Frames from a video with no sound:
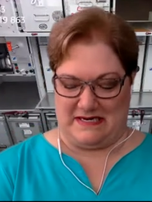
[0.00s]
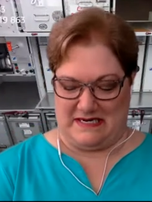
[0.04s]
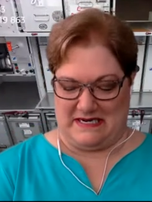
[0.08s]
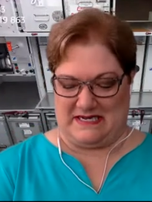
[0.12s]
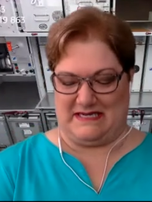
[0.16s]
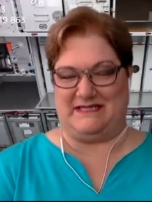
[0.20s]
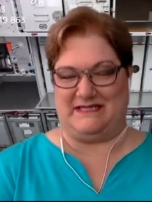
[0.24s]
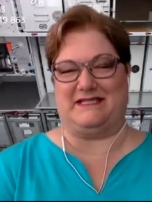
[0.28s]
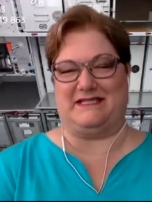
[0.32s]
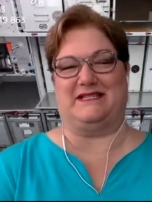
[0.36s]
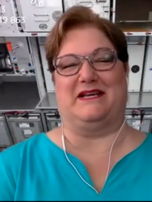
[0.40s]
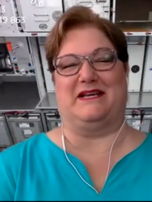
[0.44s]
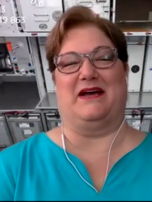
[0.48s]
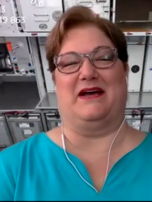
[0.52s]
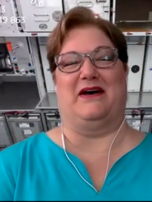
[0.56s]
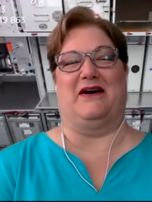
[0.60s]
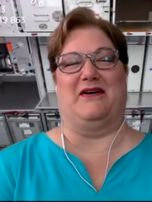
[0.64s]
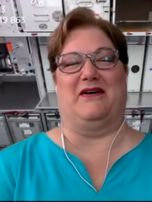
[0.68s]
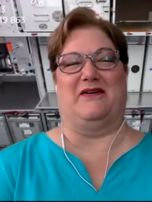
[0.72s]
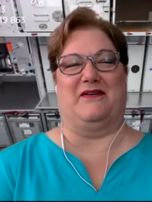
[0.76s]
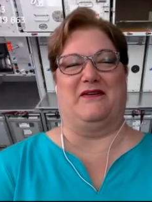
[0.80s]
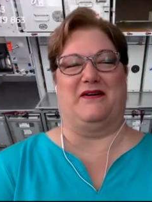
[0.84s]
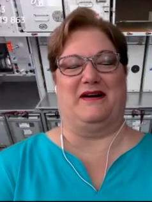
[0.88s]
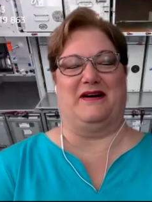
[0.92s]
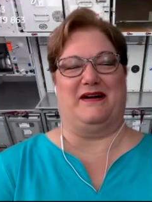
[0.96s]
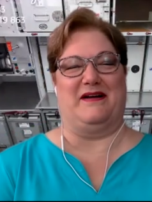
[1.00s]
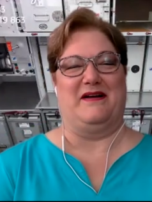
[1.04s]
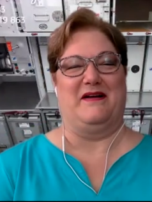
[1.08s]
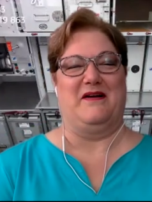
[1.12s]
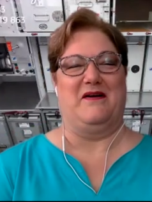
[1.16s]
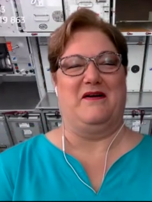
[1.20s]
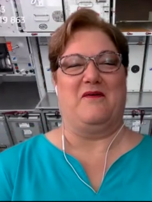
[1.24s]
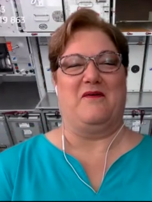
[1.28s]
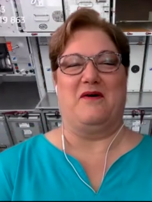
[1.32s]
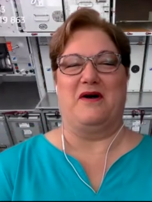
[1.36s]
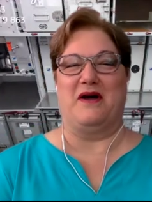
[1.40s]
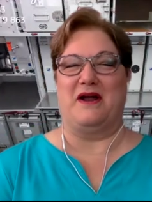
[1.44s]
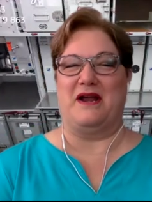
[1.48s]
And so
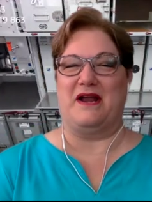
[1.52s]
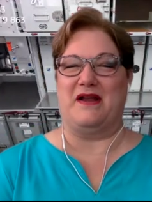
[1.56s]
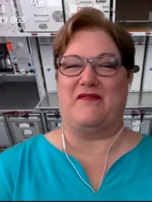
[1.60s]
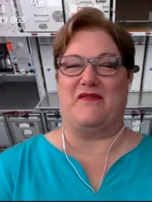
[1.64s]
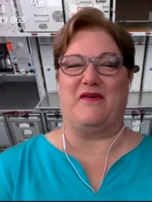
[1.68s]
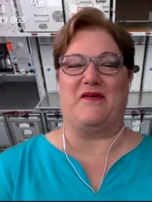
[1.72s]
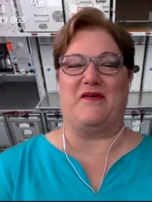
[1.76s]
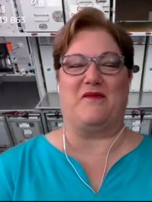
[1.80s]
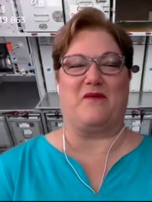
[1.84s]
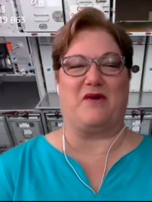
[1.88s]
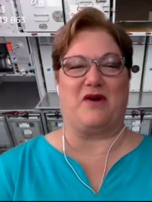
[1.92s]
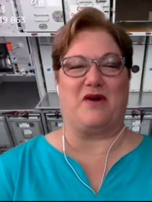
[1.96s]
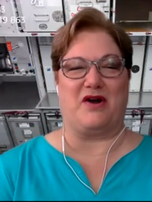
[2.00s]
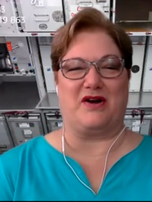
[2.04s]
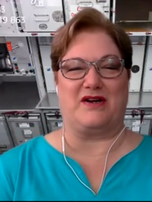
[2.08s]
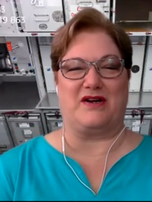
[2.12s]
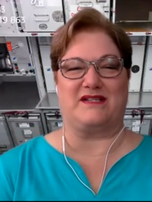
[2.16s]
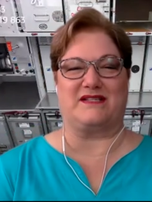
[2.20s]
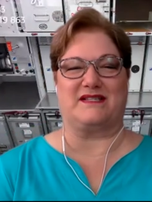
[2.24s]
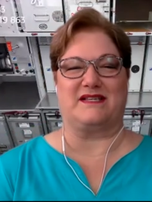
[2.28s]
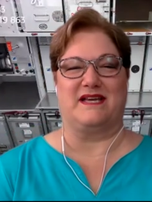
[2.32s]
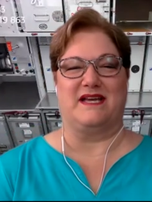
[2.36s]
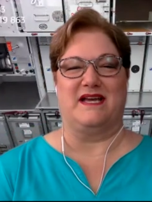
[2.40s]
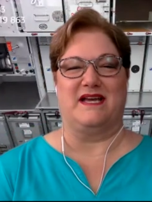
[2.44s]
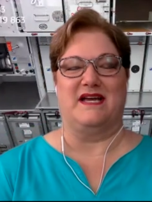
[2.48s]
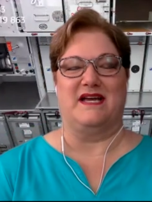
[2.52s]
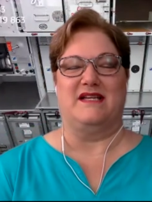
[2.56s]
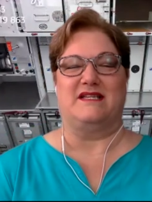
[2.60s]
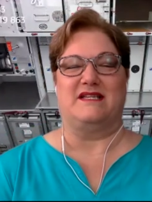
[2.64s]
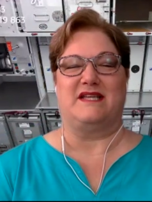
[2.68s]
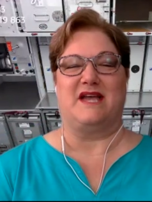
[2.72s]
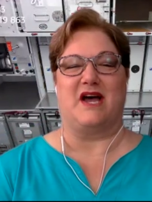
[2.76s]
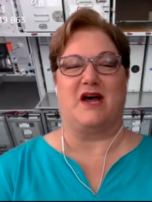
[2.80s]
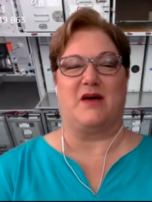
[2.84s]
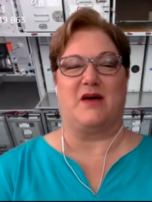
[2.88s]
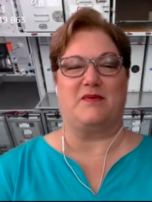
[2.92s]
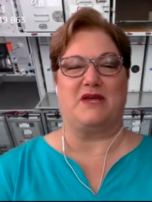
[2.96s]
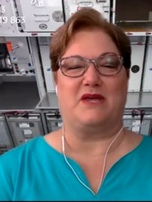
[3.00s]
whatever works to
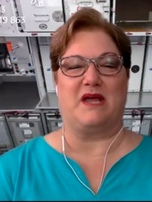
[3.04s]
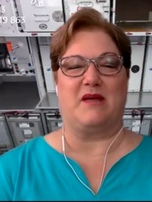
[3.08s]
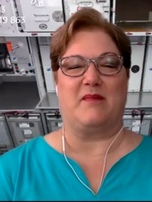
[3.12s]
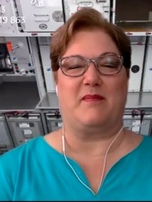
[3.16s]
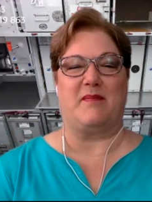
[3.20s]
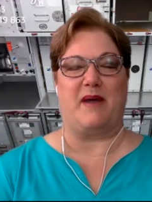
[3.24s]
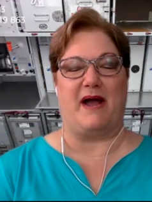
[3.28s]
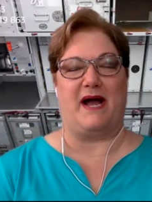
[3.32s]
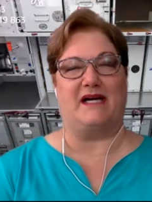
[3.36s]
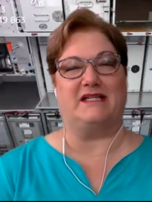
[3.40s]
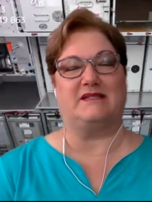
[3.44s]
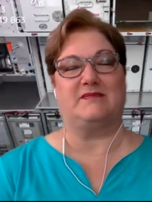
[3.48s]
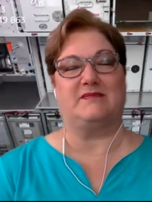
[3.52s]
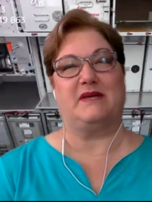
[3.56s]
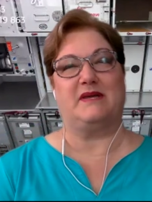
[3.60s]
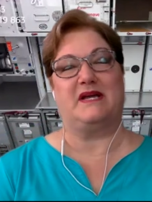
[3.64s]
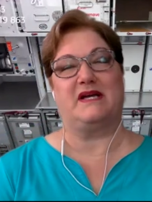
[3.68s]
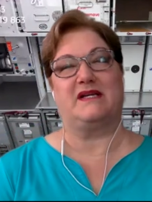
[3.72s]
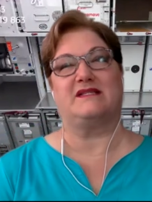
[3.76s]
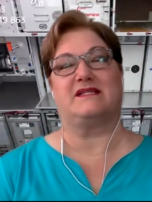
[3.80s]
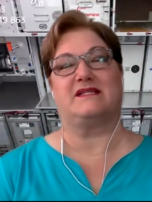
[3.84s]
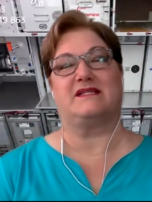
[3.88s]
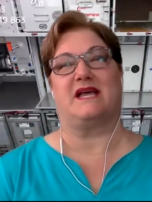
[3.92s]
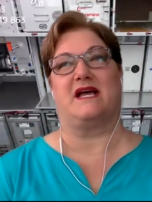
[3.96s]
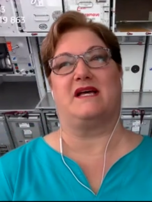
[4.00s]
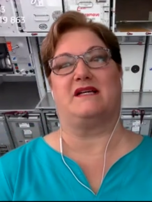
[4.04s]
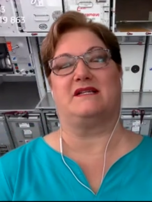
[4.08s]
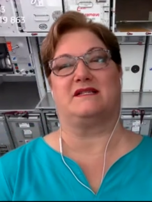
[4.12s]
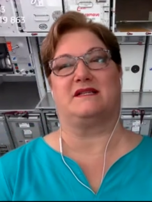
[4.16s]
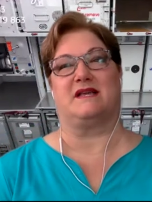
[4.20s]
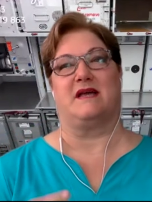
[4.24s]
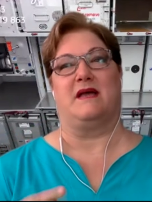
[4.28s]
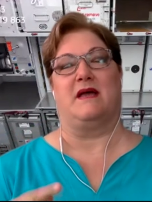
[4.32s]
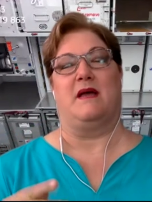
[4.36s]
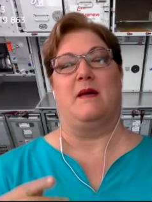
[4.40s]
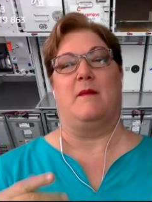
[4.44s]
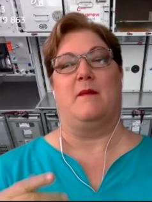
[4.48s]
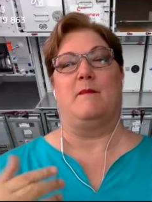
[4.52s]
help you get past, because as
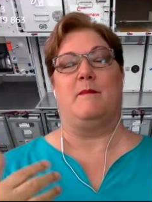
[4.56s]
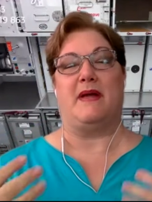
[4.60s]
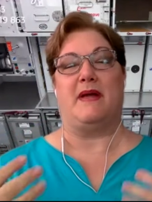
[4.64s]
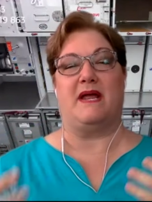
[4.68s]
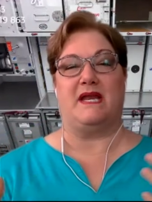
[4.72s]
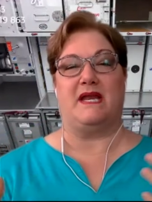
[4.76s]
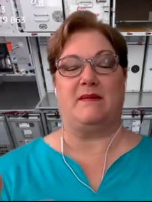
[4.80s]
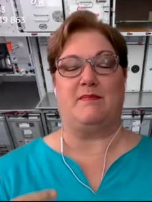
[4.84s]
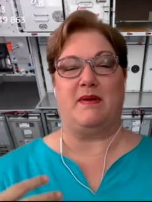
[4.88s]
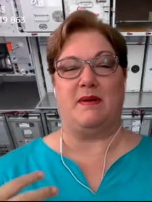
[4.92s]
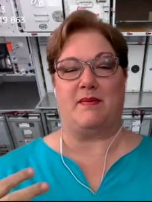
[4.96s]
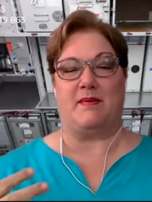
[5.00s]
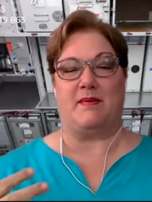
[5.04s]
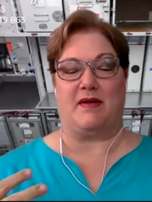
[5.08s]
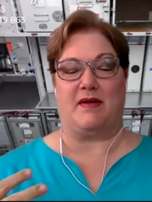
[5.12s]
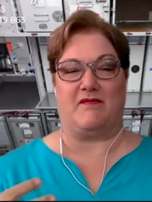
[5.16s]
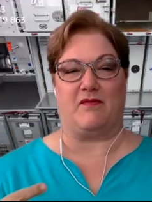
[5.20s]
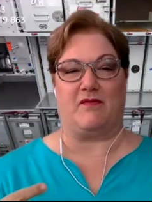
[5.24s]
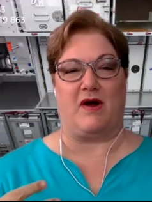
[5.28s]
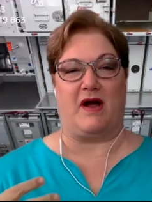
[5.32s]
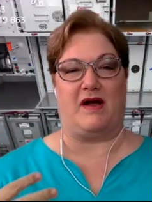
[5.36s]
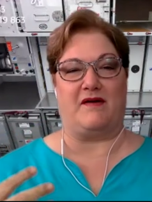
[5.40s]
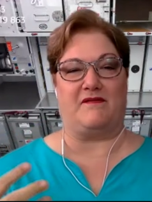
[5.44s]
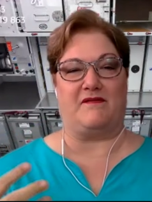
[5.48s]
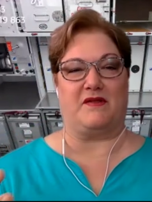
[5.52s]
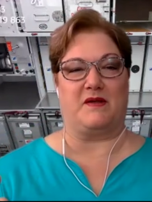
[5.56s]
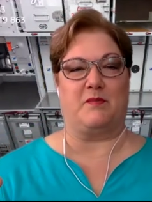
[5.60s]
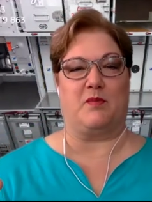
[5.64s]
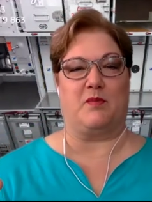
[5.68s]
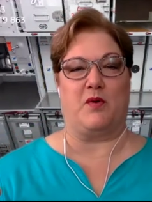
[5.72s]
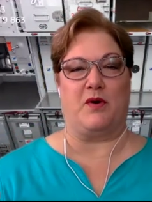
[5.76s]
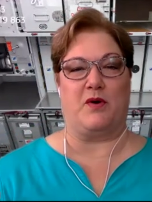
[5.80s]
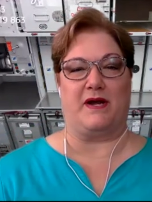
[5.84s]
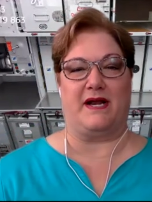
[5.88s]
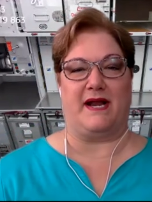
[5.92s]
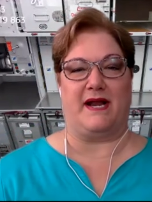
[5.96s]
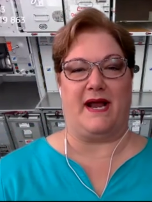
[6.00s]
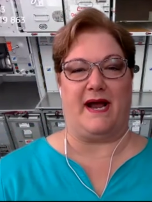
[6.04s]
many people have rightfully
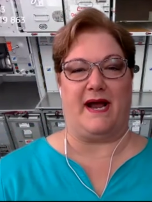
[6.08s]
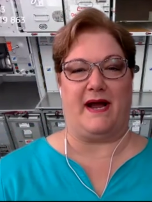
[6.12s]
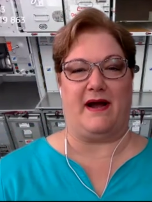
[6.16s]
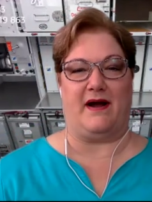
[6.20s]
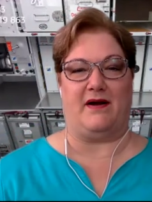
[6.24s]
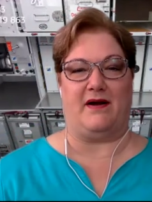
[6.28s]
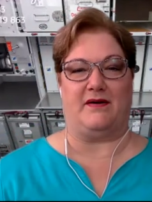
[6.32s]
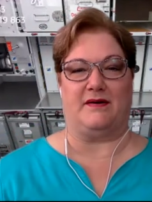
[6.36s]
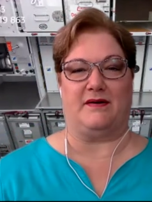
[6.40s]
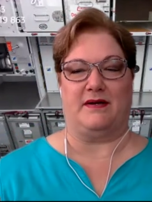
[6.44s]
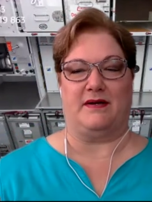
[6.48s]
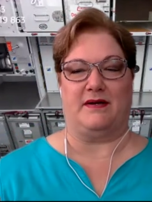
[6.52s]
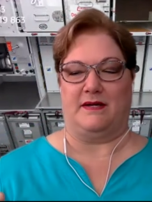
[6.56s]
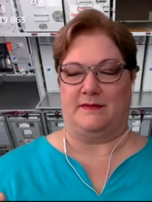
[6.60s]
pointed out,